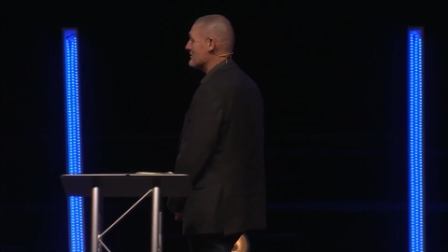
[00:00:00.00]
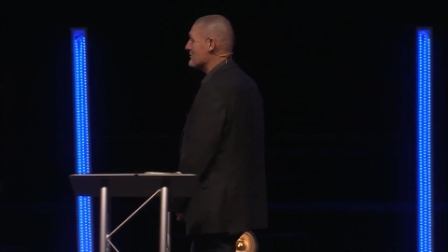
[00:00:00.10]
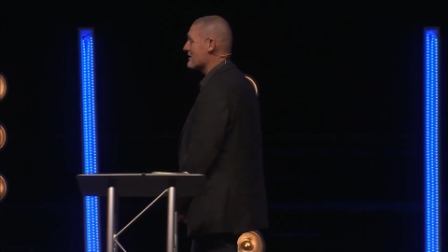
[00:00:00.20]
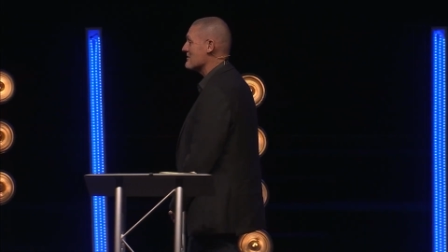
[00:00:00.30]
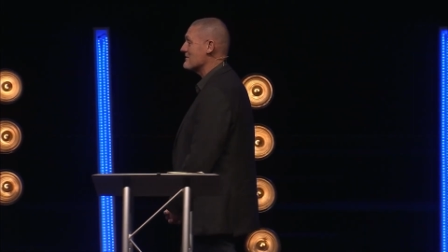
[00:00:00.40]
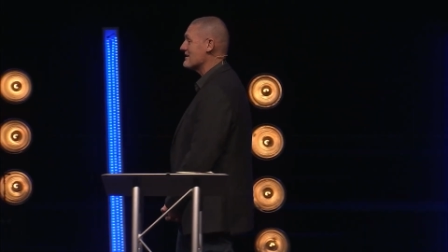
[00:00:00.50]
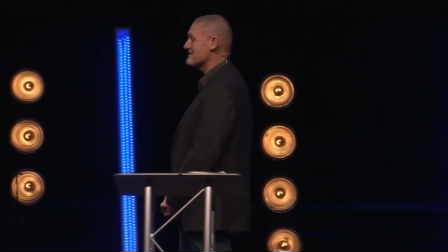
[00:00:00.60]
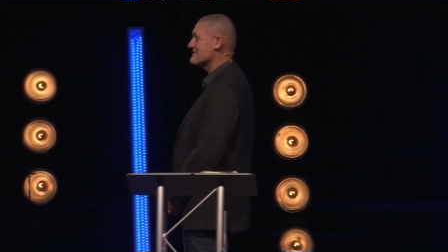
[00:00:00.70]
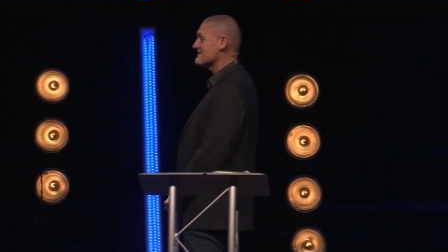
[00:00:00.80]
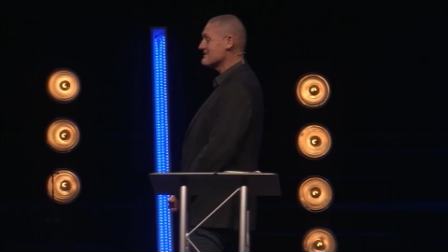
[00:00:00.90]
knew what it
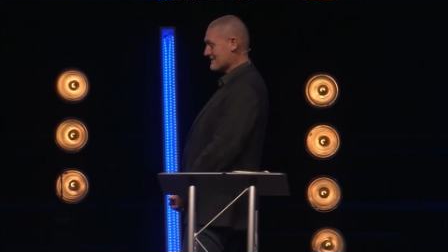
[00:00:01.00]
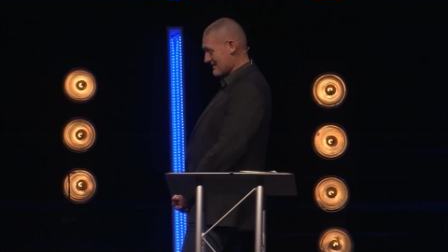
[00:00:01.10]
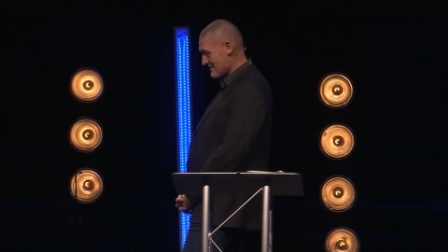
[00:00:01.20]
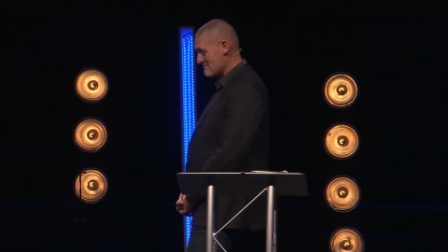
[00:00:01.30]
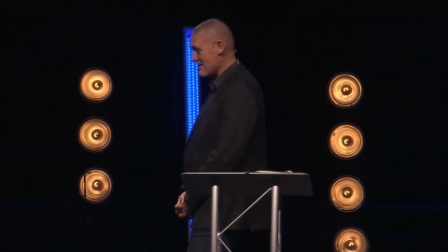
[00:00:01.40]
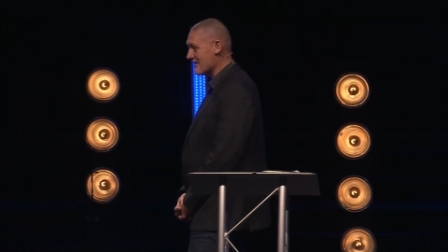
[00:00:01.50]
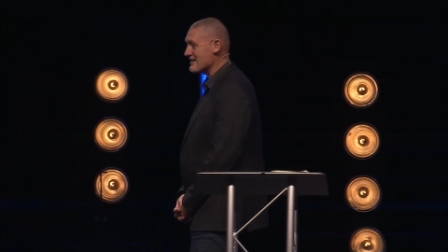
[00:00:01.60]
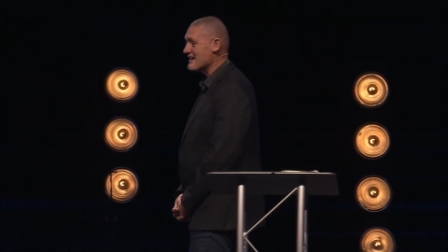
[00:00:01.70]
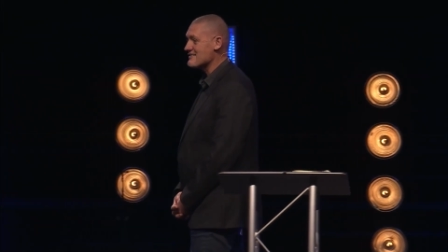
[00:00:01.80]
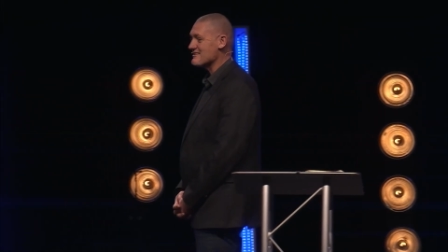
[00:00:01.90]
meant
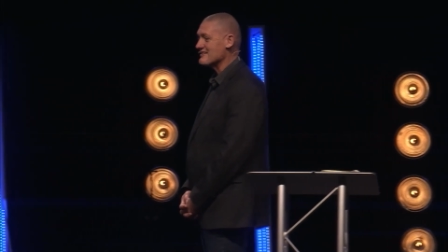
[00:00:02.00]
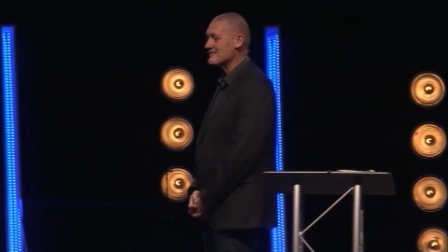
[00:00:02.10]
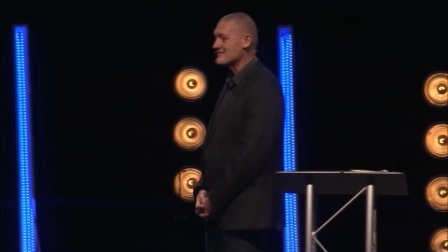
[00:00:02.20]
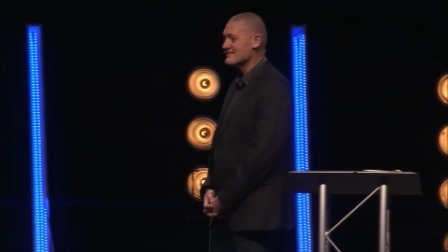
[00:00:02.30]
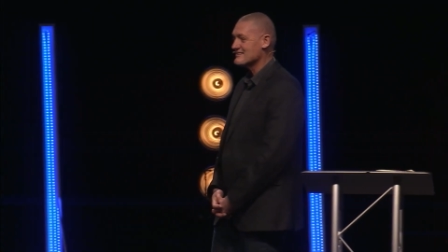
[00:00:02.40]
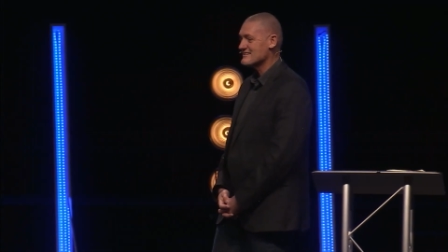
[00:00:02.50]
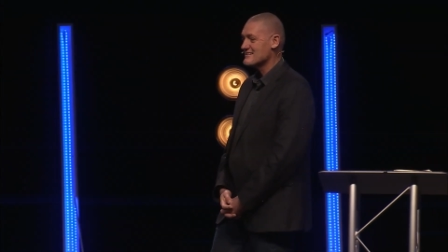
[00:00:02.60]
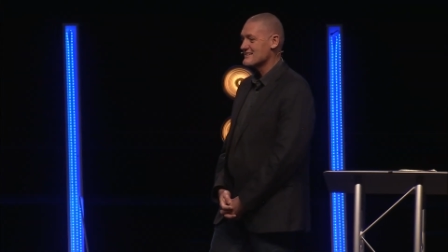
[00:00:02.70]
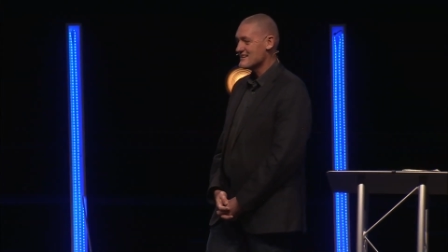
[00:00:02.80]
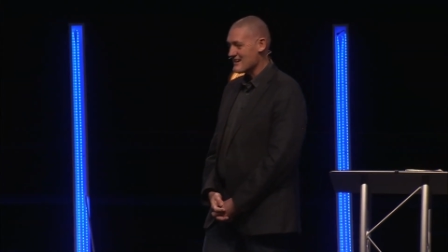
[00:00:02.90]
Maranatha,
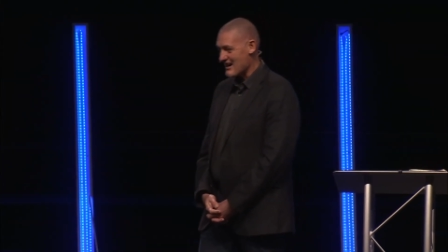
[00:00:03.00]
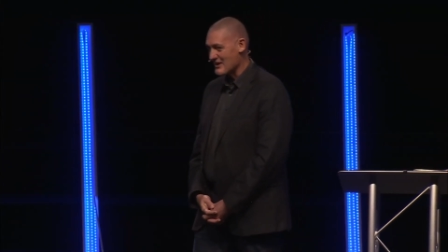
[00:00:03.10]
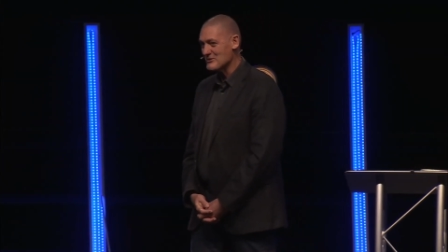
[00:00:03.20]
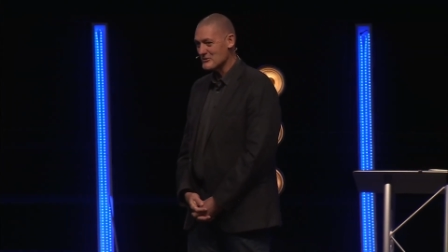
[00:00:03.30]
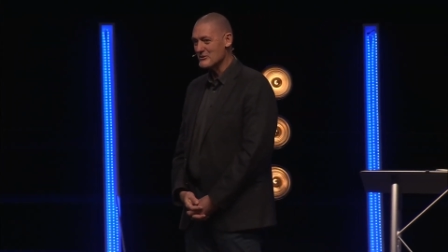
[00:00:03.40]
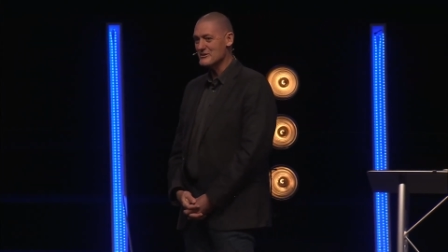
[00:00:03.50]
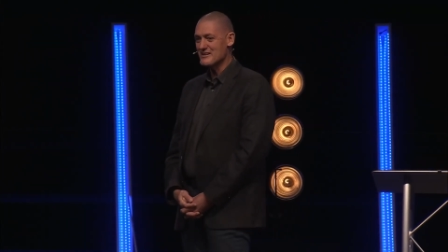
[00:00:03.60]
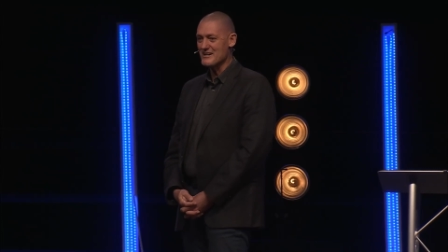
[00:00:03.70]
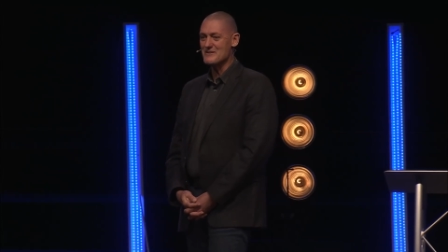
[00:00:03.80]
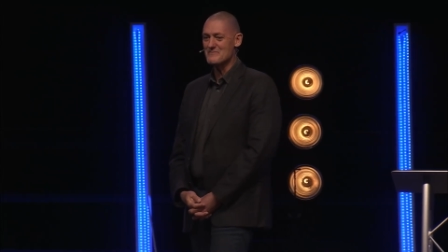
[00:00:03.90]
our Lord
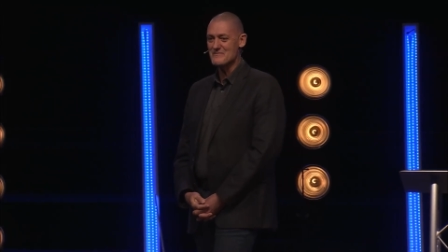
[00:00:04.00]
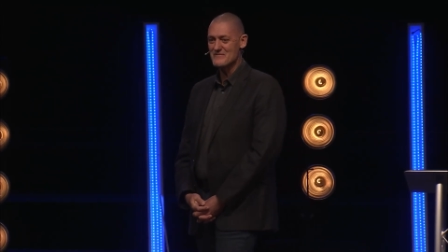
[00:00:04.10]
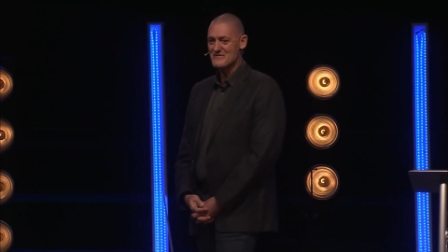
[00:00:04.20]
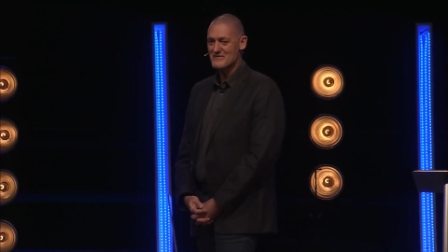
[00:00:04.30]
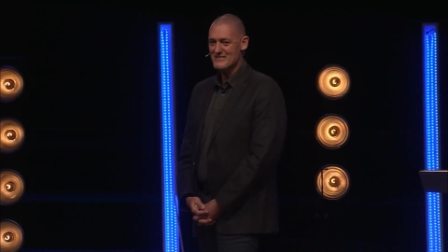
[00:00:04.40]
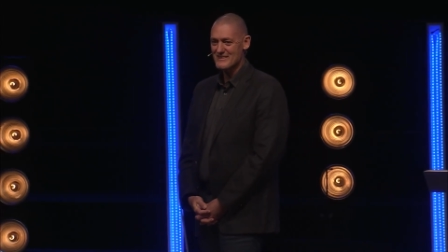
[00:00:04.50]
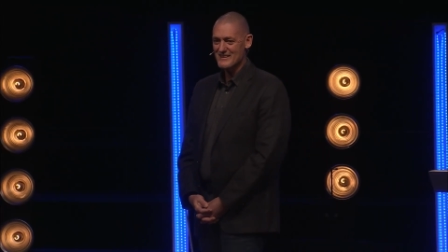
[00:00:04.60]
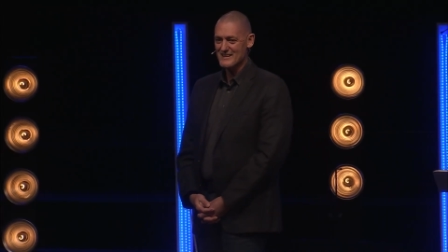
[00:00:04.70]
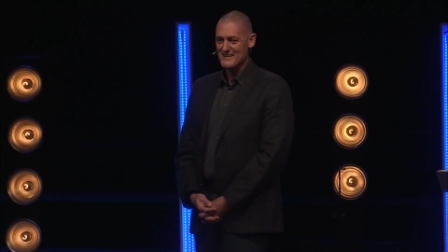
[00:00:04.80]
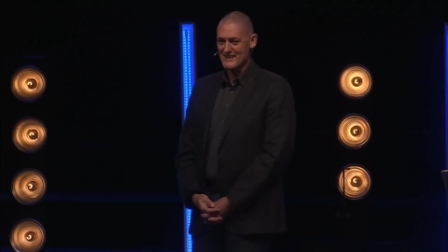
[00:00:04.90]
come.
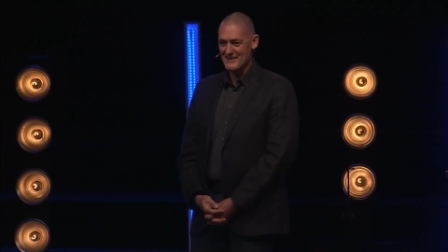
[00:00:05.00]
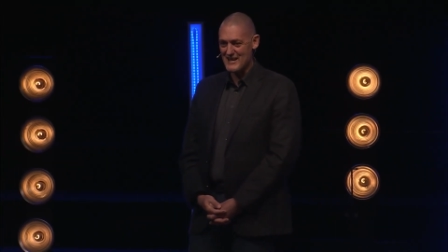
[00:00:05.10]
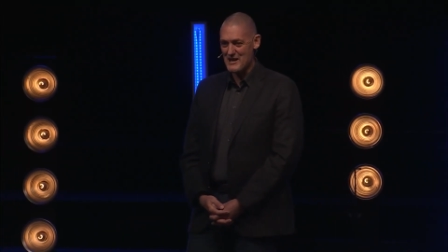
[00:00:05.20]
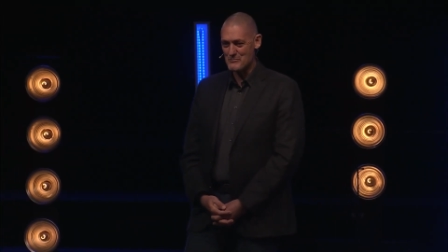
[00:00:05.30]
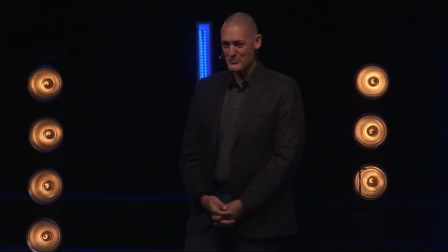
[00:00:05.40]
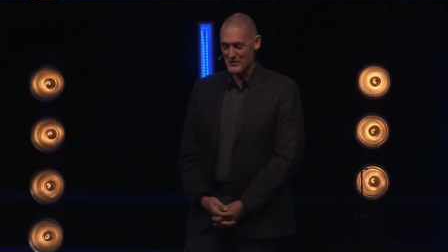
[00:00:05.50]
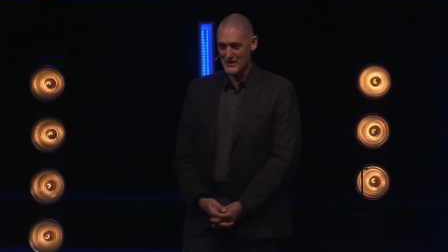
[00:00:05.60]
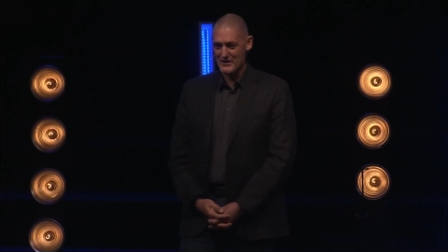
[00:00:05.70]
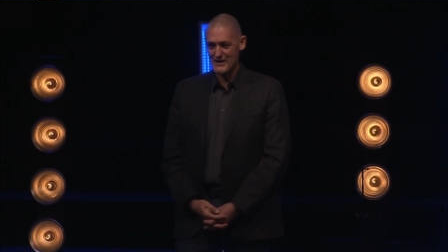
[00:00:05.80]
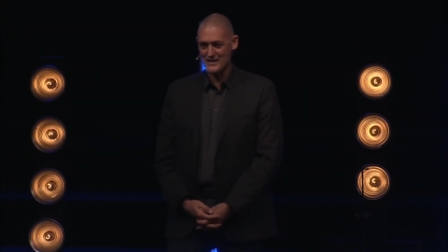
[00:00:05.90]
And that
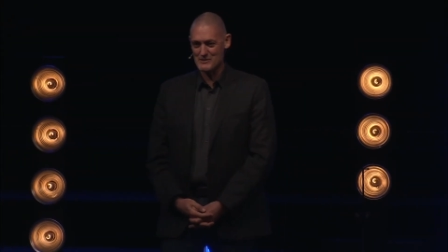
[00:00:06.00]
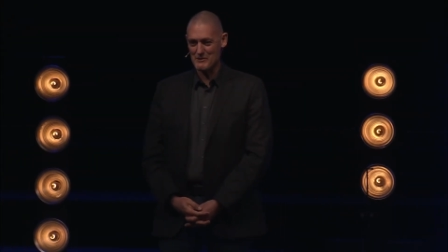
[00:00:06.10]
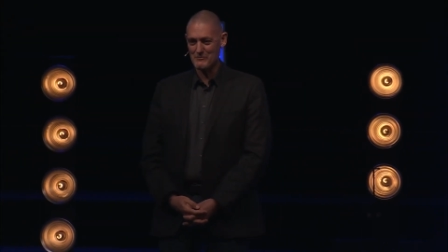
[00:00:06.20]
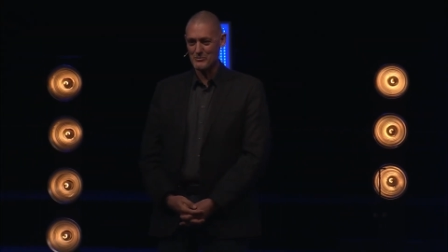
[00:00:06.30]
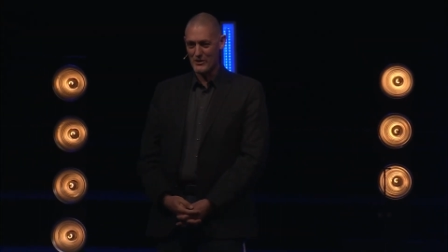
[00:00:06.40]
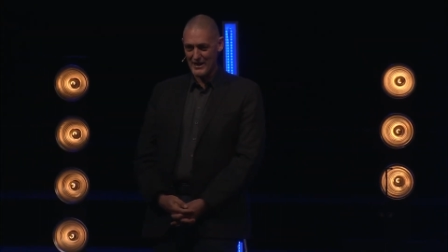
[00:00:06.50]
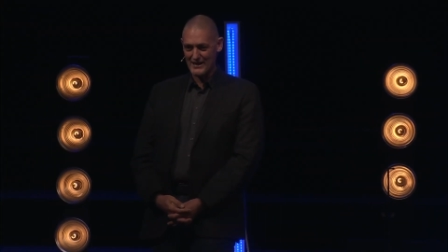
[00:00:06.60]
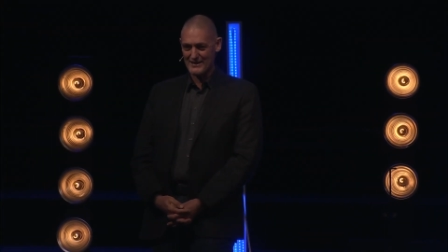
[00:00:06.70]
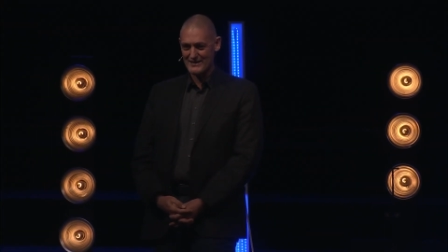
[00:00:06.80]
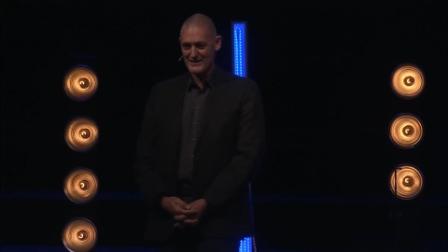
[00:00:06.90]
prayer has been
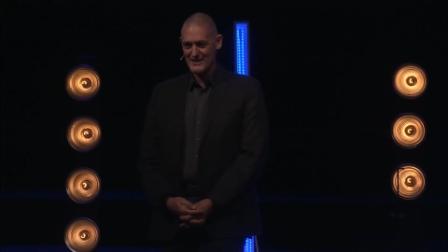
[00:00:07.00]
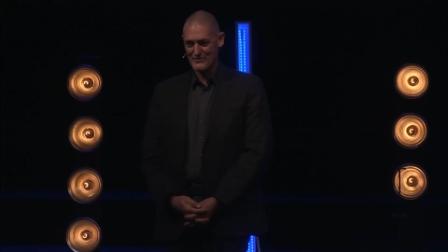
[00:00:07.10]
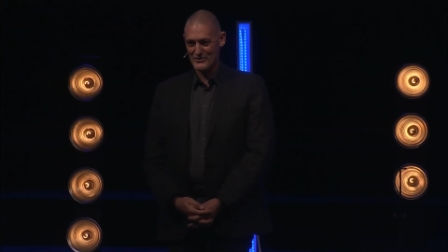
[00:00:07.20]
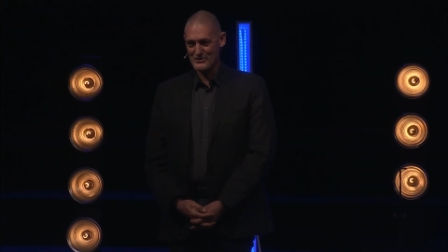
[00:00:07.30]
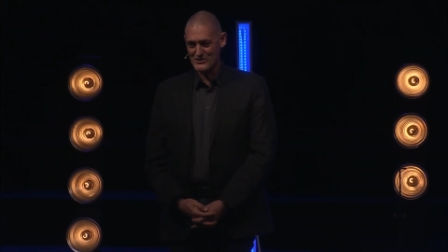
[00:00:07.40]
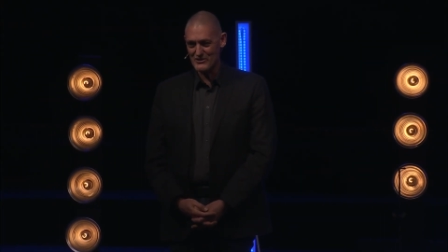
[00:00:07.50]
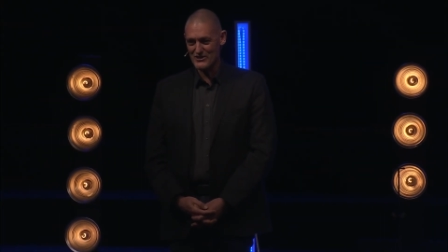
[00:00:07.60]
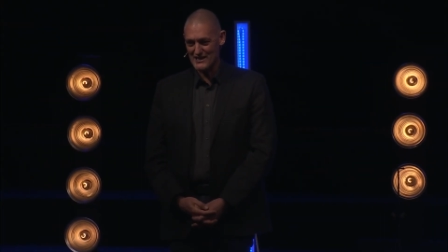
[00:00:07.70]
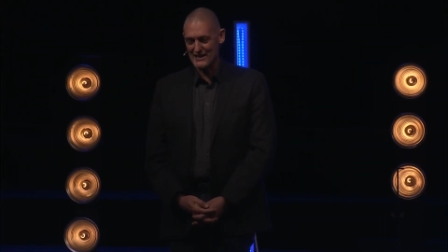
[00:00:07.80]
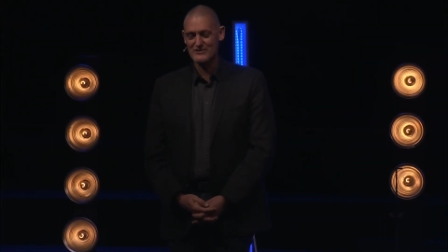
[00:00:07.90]
prayed for
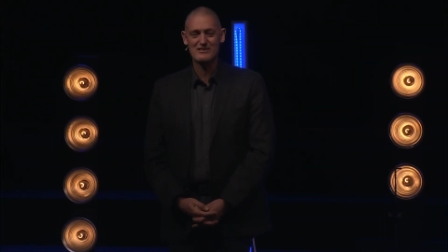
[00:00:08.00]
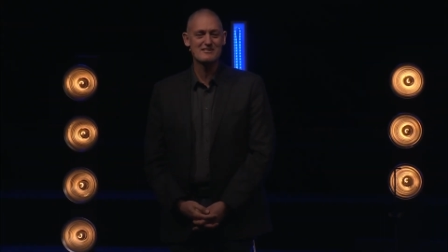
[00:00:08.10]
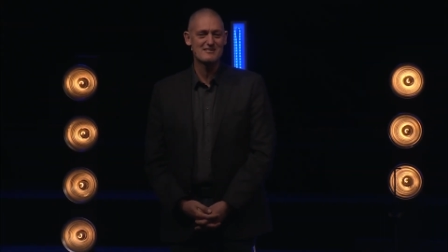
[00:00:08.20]
2,000